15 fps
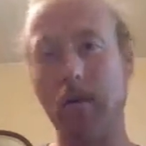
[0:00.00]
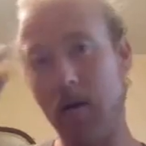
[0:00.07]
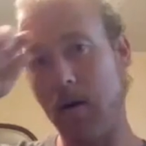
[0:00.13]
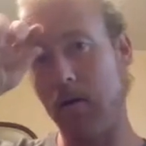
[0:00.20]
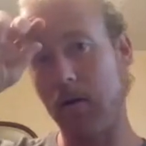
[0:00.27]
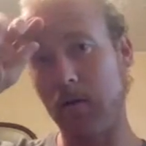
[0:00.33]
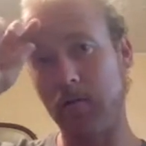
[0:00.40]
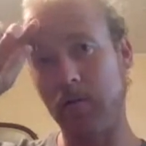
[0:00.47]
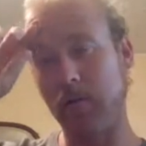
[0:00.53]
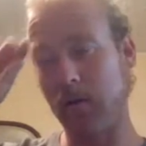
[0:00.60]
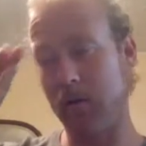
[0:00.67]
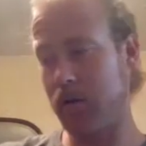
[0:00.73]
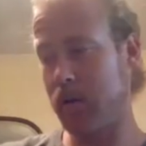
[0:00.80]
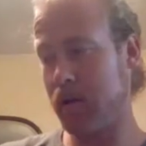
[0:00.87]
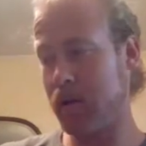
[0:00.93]
olive
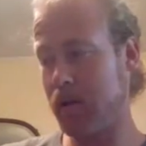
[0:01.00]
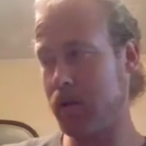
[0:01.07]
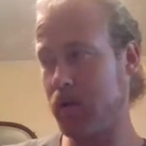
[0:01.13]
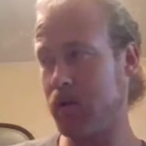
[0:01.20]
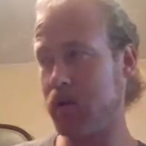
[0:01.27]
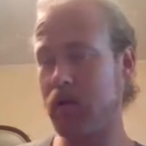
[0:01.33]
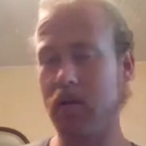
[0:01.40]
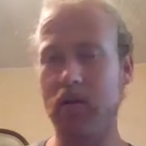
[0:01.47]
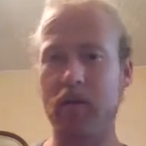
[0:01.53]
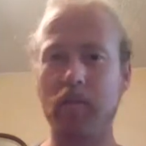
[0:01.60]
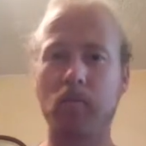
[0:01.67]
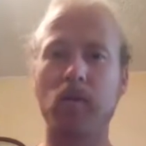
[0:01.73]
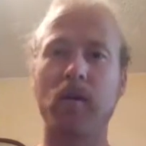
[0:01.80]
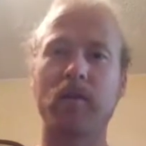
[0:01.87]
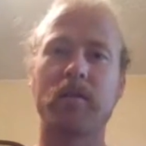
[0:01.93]
fruit and just
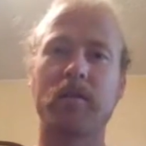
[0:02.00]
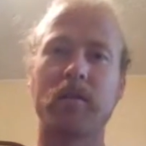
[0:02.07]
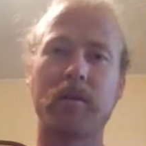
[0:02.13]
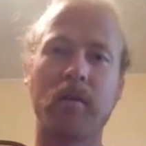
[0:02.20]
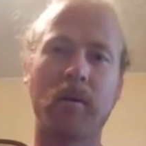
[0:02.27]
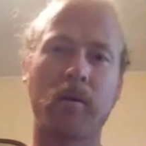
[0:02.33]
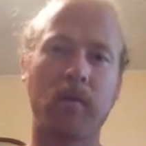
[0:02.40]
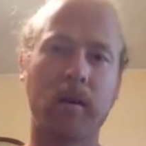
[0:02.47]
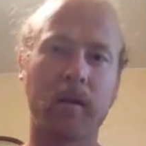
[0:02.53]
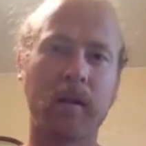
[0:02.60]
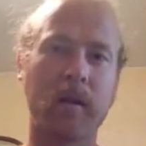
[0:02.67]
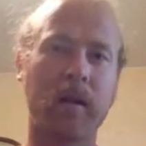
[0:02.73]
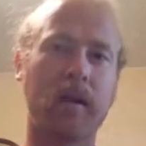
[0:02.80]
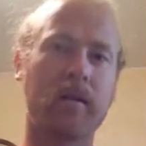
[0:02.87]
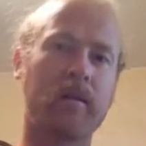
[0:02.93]
press it. No, they
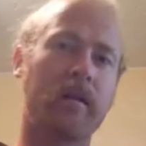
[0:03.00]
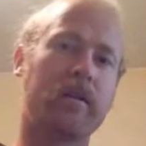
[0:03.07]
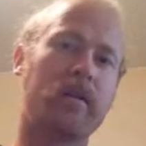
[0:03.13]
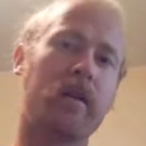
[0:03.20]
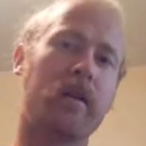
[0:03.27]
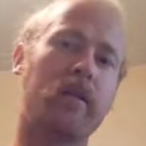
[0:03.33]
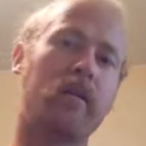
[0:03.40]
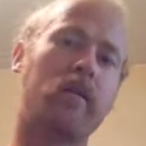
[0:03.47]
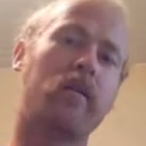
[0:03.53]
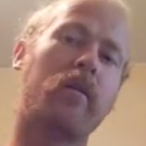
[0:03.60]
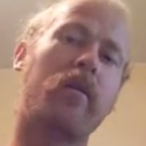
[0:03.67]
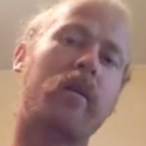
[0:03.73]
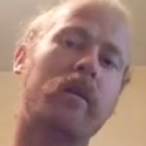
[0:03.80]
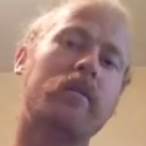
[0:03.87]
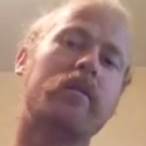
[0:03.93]
they take a
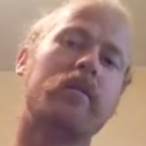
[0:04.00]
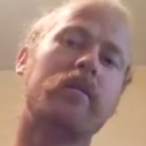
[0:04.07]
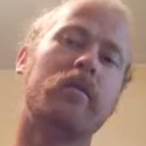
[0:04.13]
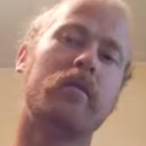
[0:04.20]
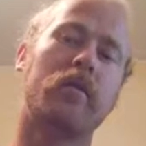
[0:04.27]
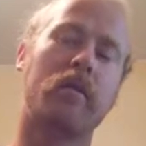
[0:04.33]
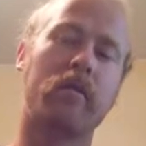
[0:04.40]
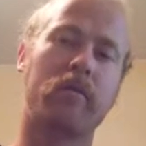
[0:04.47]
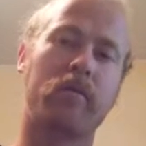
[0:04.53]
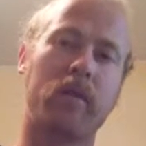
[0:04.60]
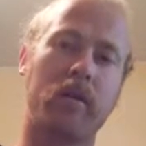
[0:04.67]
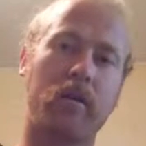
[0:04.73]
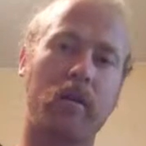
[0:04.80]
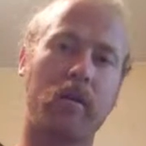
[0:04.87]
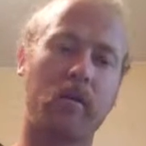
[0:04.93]
lot of
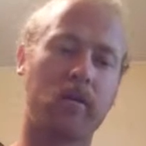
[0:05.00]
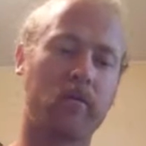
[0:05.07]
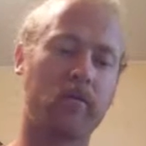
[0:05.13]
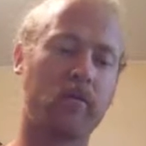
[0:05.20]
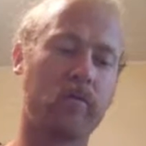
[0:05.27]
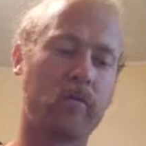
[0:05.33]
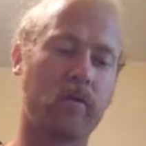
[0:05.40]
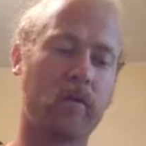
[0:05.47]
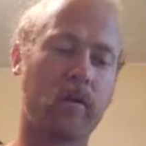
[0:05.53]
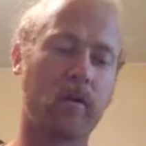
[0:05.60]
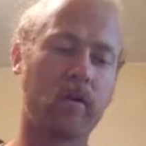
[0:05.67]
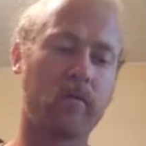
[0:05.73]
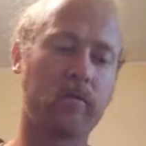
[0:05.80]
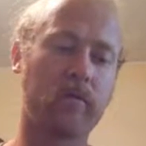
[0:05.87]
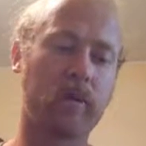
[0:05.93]
the olive
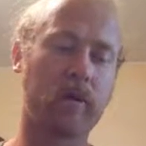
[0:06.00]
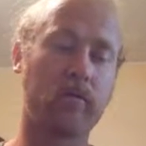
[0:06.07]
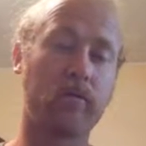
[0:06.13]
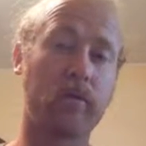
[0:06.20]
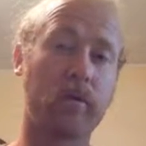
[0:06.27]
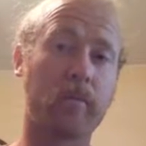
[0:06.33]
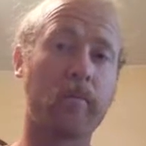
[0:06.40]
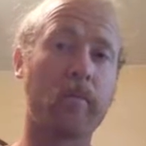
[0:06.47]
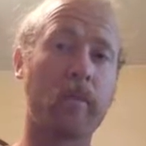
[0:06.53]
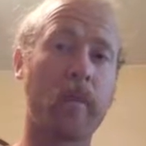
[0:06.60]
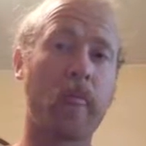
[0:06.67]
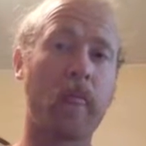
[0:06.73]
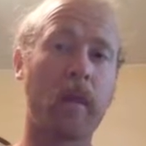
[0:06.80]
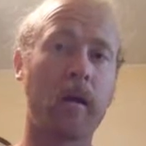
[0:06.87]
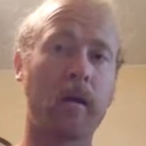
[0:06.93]
olive uh, fruit,
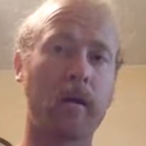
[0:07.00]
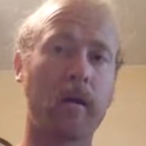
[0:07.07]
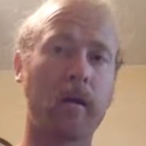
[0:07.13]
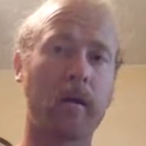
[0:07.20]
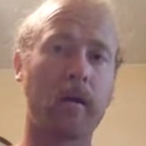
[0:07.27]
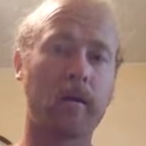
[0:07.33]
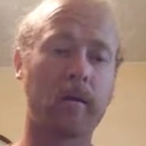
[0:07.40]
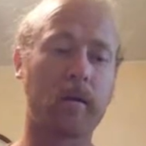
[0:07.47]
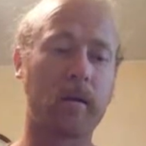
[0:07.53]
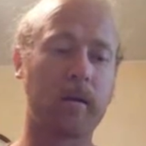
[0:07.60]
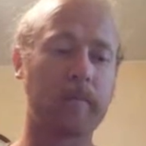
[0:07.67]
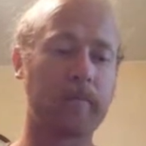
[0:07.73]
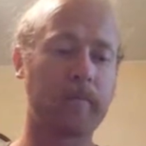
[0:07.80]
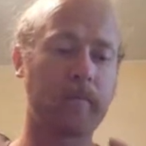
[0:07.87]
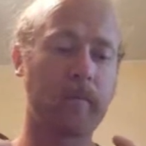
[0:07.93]
and uh,
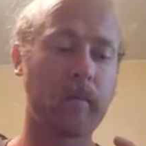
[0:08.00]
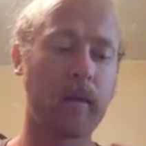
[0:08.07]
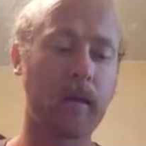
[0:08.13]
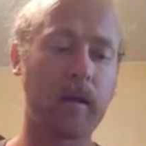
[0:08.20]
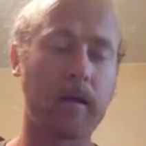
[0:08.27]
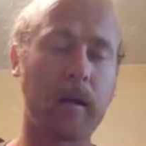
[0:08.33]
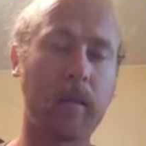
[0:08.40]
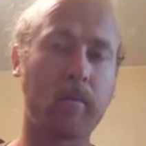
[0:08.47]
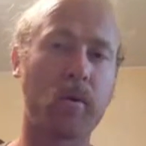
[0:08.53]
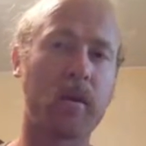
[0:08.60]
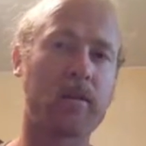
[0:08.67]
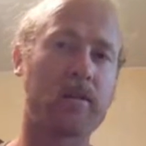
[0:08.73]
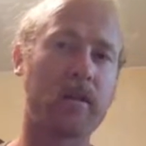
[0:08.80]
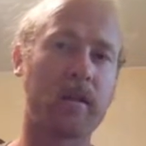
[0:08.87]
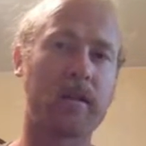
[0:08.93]
and they
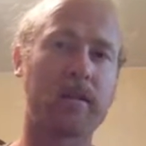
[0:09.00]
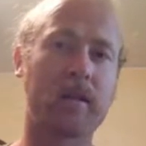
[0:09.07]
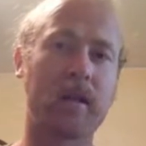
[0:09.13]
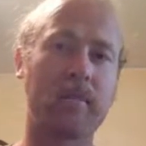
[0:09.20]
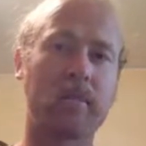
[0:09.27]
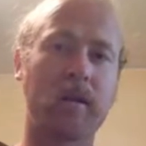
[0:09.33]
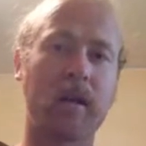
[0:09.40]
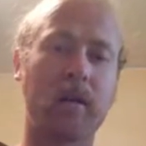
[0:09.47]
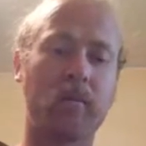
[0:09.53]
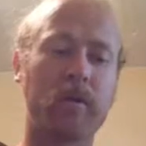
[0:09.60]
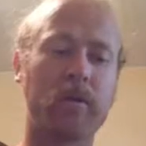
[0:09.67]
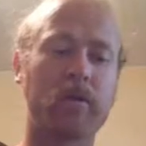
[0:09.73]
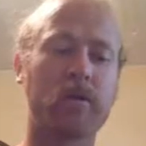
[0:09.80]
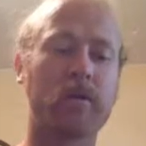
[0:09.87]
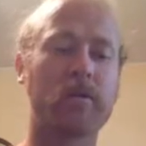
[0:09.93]
press it at the same time,
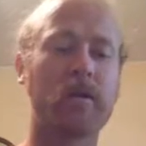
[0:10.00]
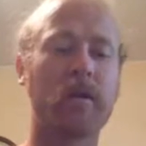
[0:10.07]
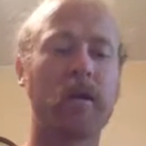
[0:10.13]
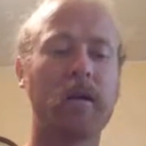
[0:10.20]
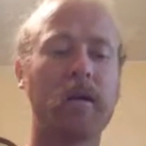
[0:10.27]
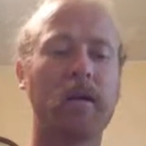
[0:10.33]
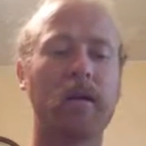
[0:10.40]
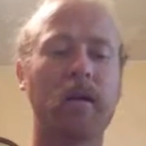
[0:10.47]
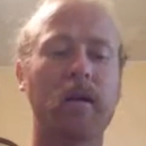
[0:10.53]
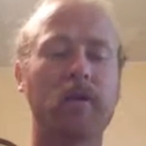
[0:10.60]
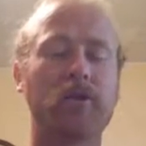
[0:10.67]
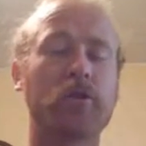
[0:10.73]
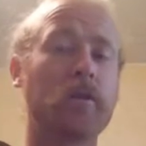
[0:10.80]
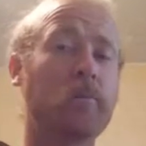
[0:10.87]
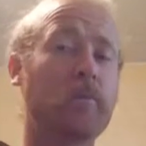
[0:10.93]
which is uh,
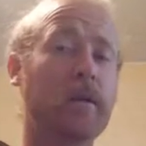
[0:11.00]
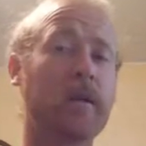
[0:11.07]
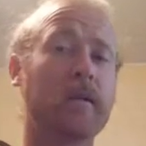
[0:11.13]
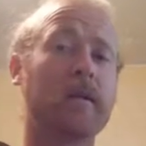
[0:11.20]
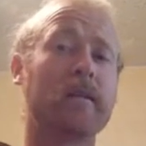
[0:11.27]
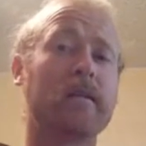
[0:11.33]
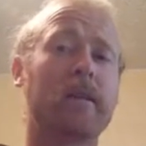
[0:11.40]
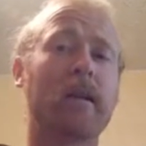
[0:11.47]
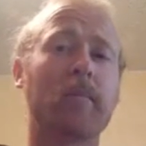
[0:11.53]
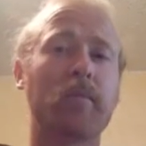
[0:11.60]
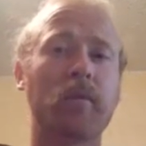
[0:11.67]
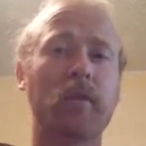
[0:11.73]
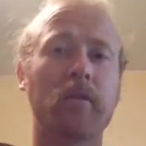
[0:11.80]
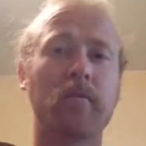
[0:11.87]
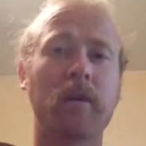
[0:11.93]
should be an
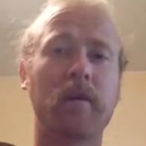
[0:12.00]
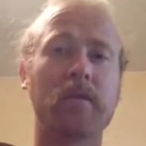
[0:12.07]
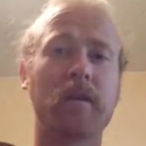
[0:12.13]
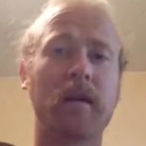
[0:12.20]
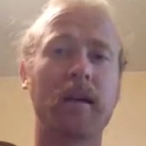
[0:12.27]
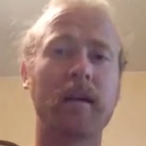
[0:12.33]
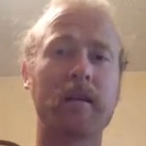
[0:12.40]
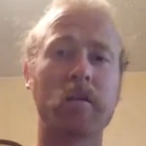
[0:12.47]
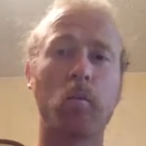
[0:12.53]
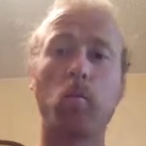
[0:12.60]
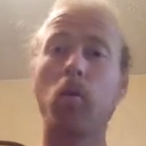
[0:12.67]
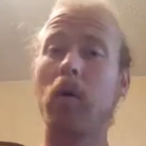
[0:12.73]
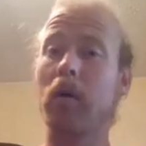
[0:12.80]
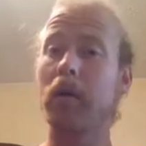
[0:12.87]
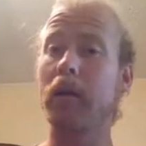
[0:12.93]
example of us as
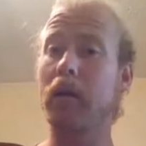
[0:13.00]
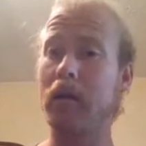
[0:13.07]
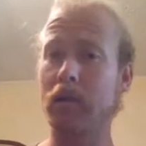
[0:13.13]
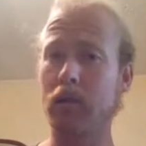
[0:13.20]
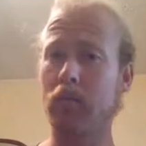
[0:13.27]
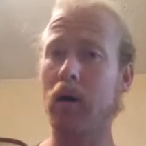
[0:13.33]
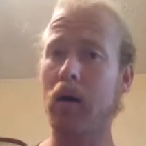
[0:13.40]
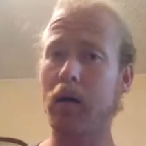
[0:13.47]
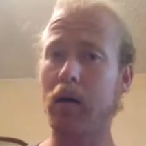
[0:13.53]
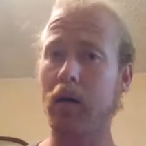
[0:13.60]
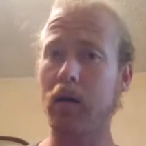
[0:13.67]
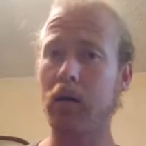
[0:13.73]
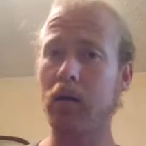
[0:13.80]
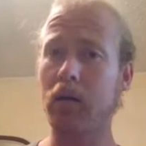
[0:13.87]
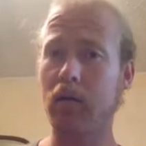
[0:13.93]
working as a
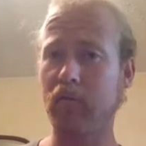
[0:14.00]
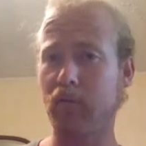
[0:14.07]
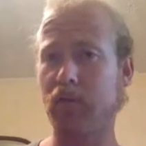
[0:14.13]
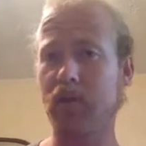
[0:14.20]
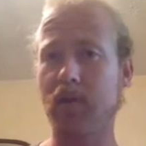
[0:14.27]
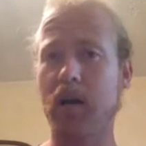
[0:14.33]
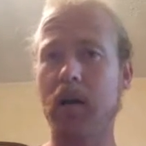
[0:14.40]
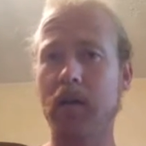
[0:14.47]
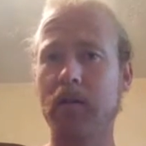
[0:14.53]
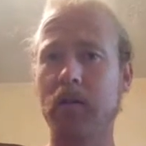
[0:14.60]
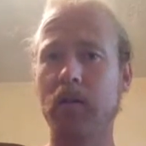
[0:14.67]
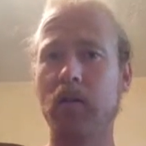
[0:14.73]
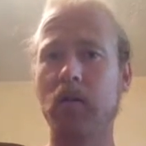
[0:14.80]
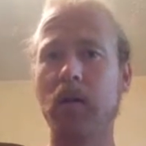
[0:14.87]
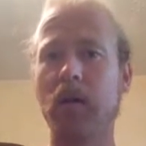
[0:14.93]
body of Messiah
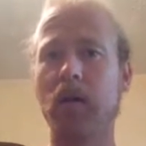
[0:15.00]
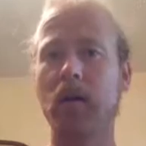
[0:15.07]
too.